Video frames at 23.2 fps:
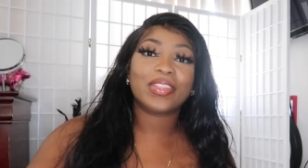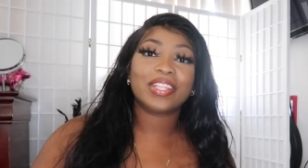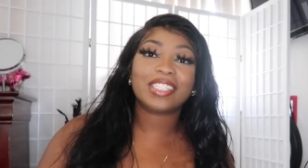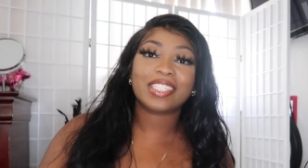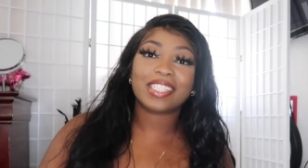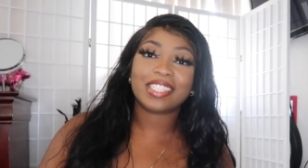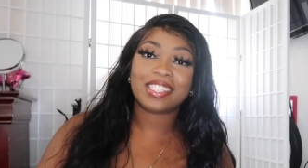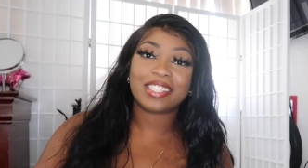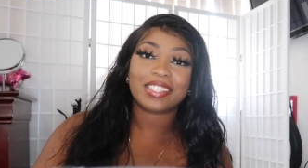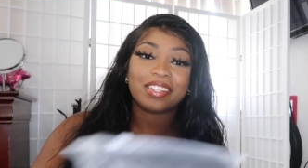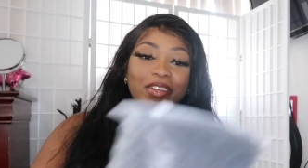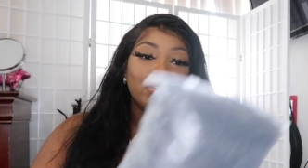this
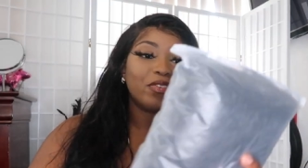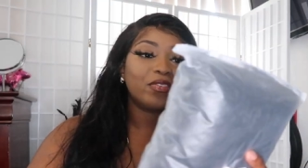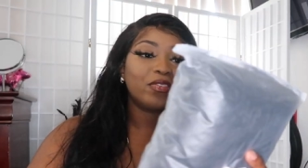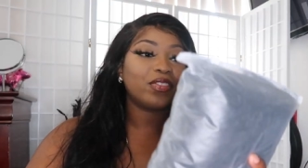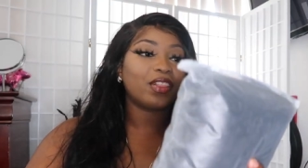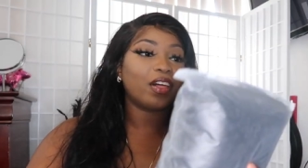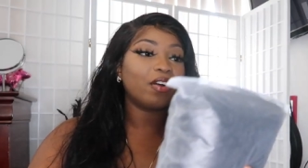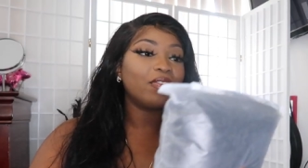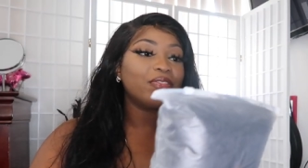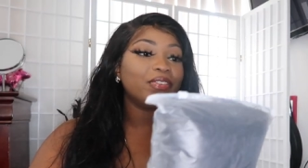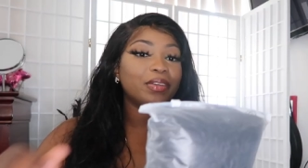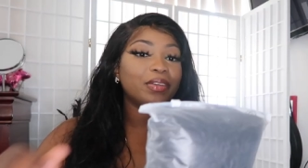is the
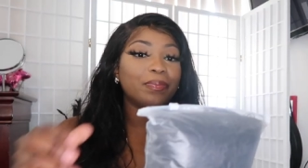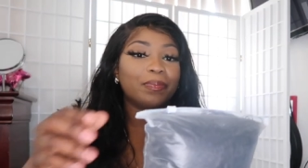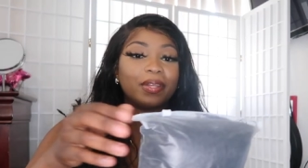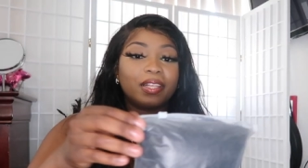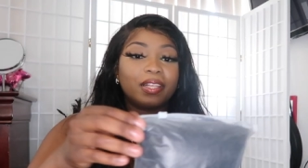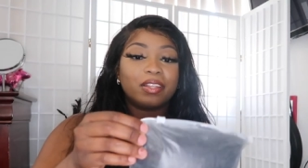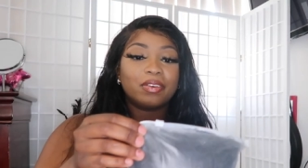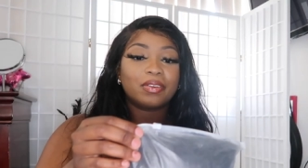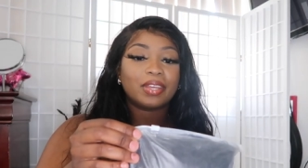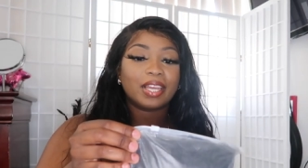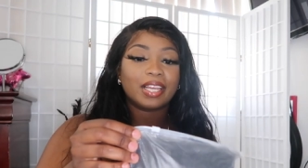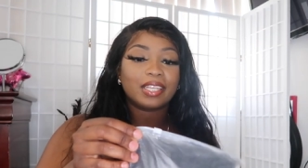fluffy
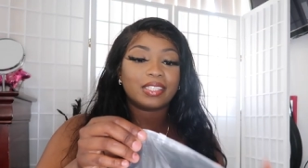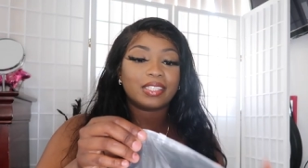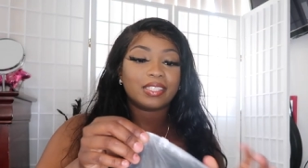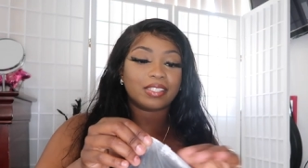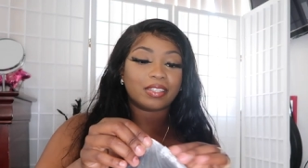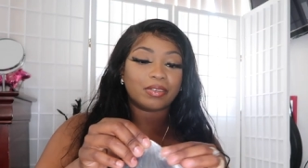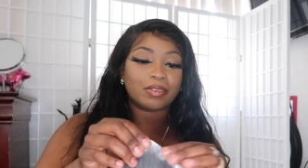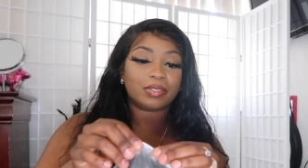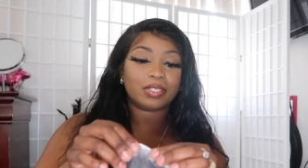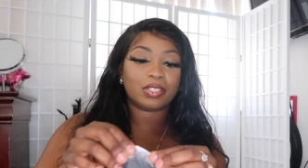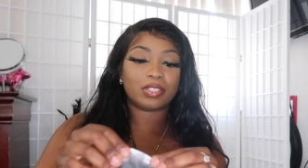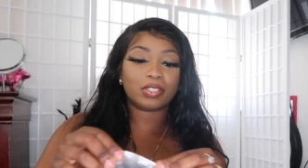
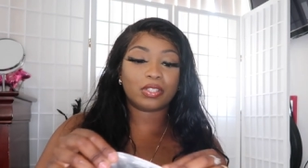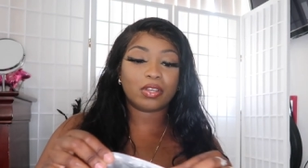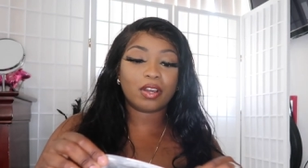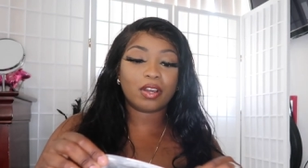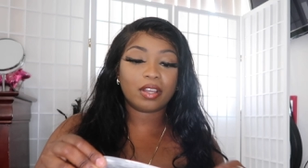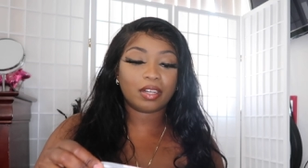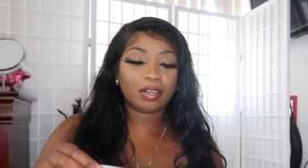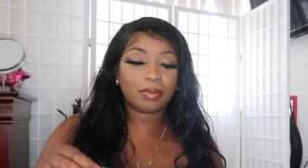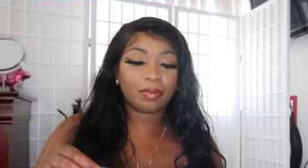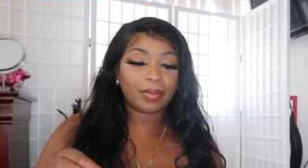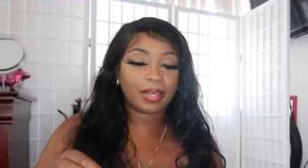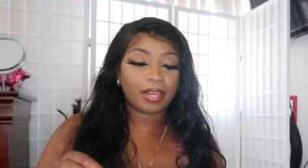pillowcases I was
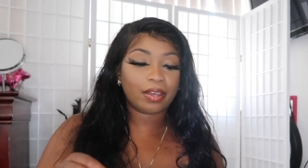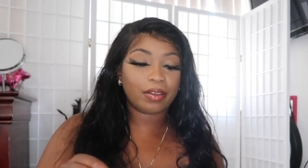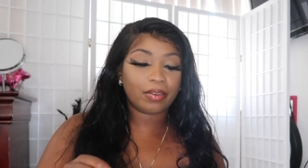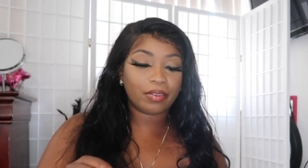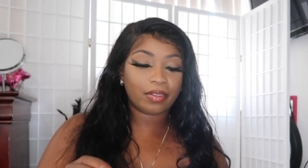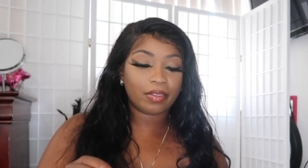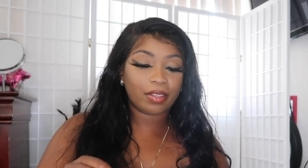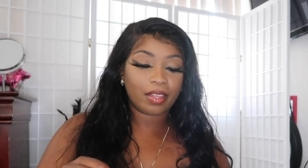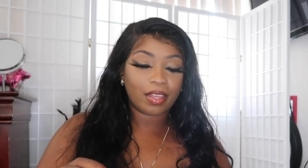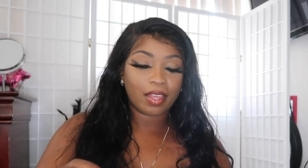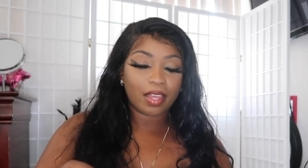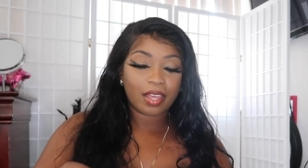talking
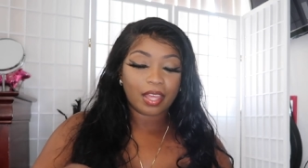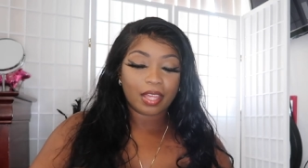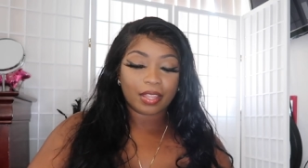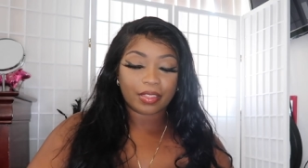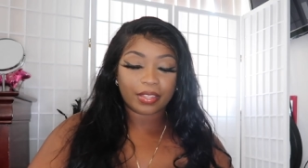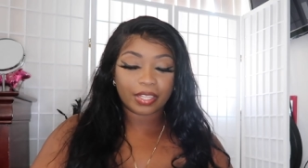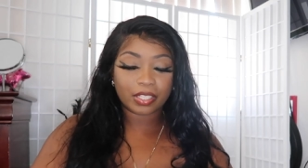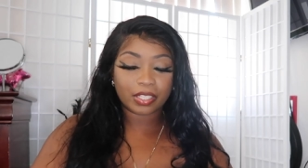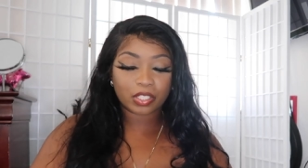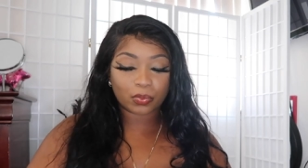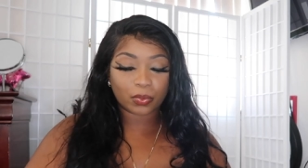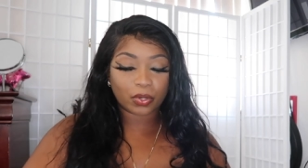about.
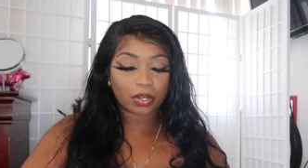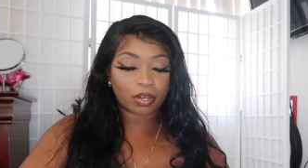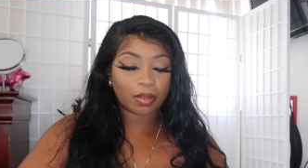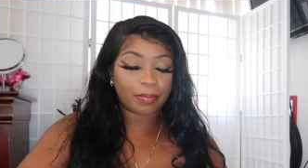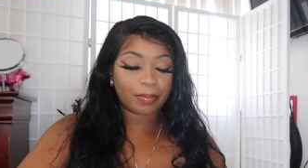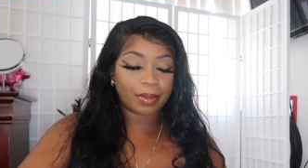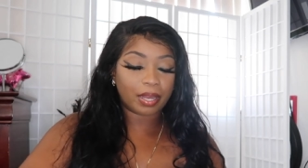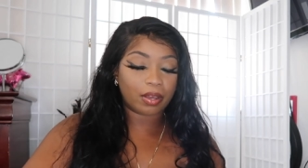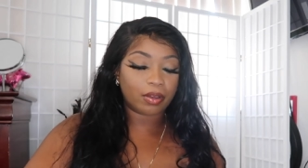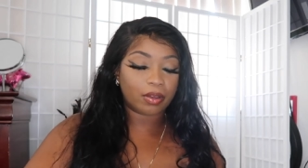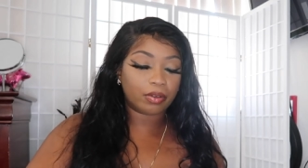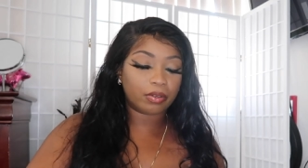These were
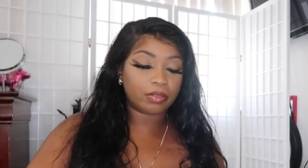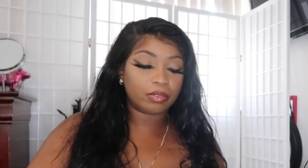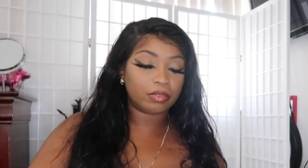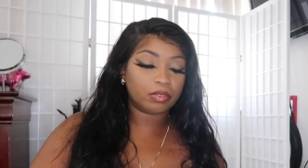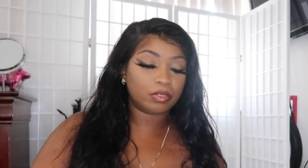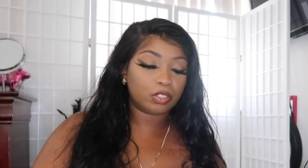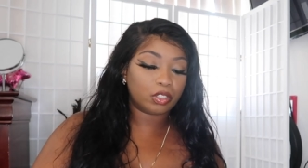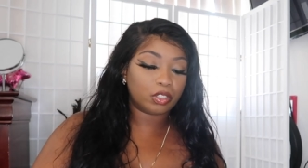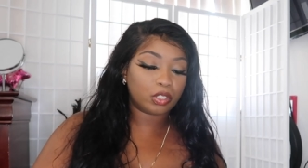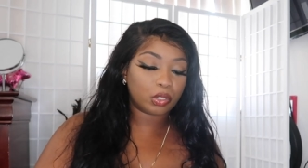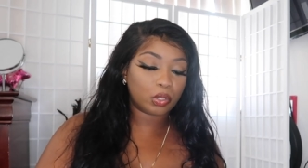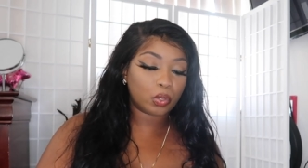about
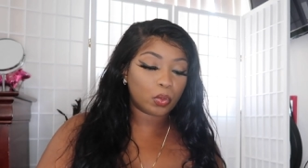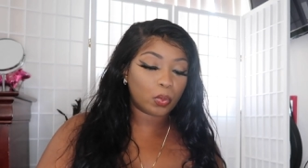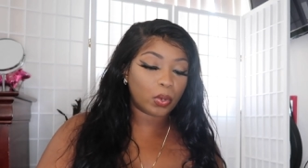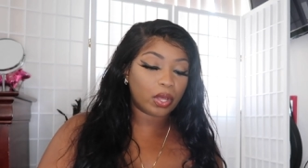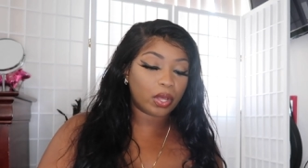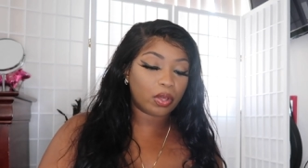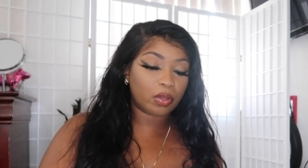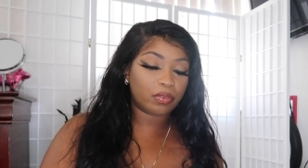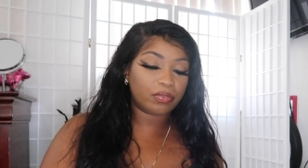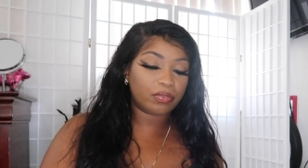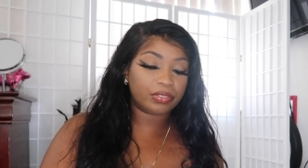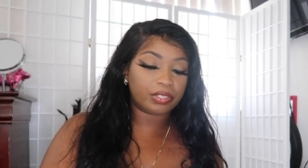
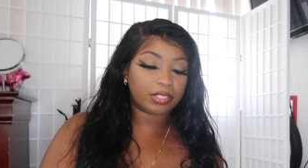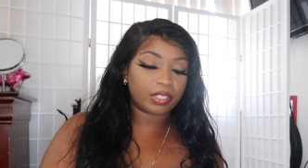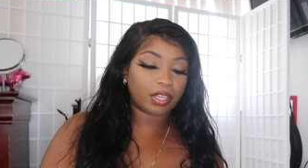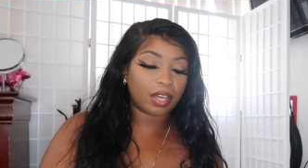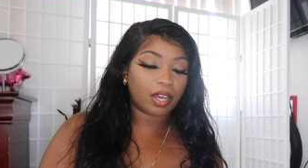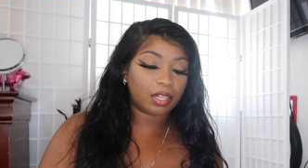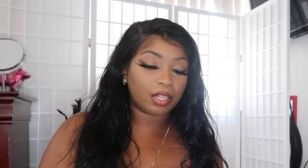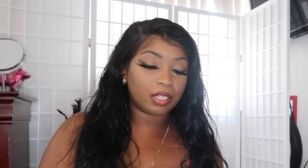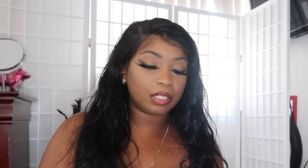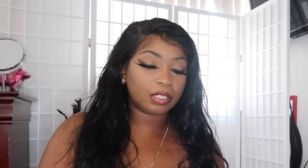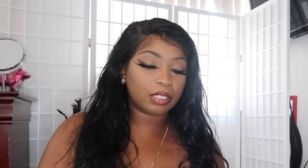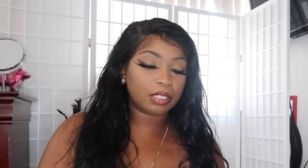
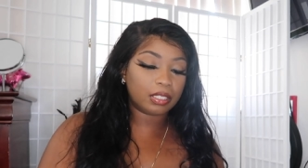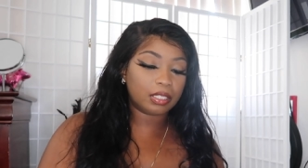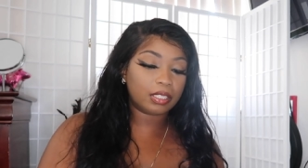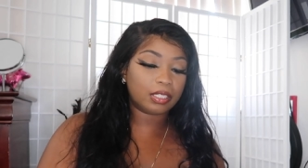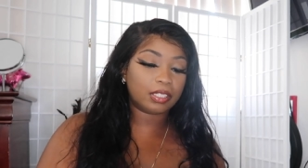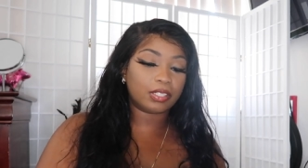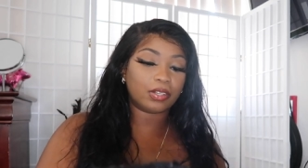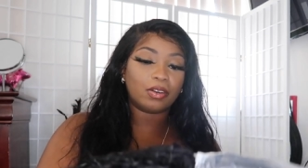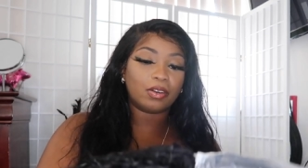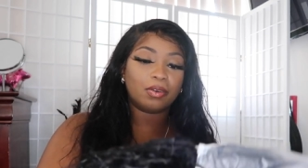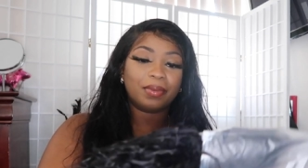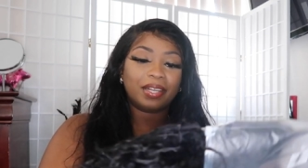$12.
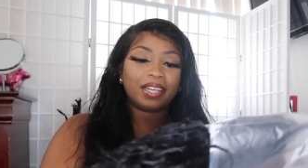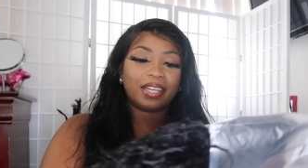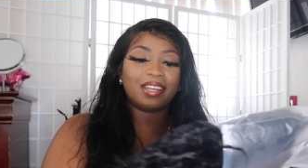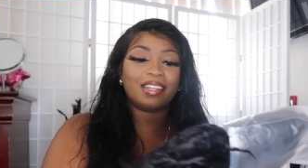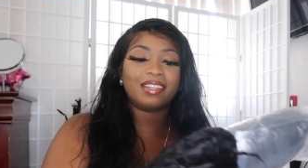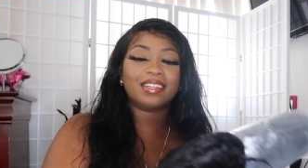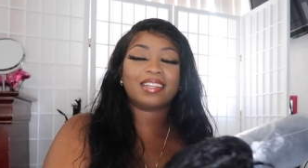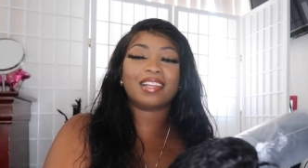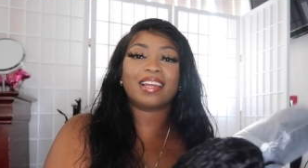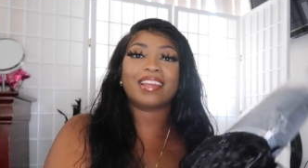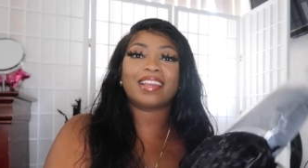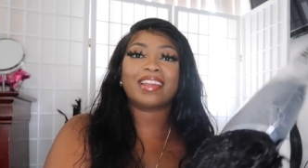Oh my
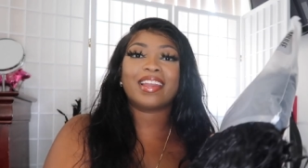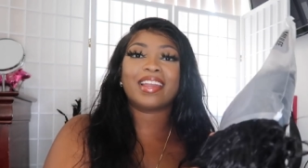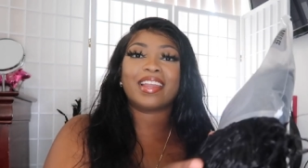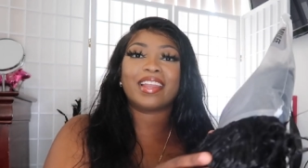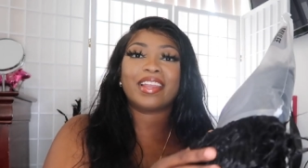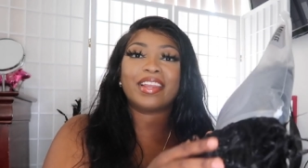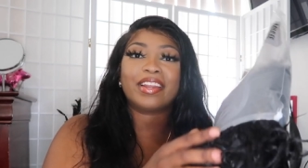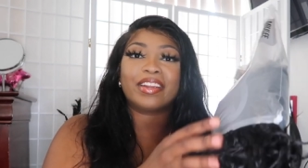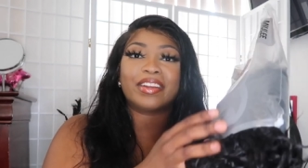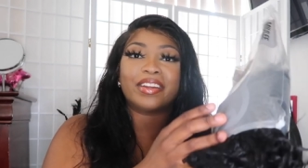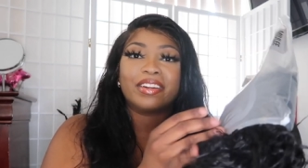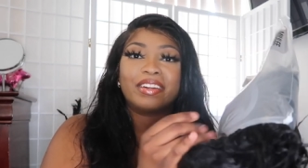God, look like
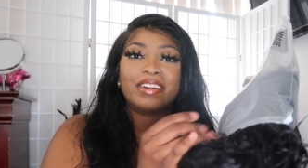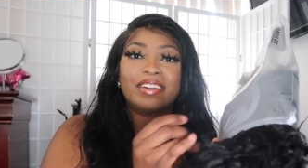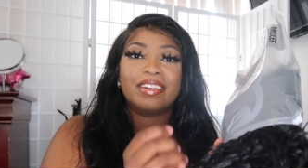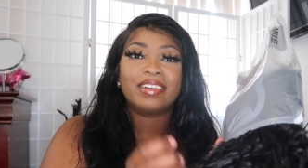hair.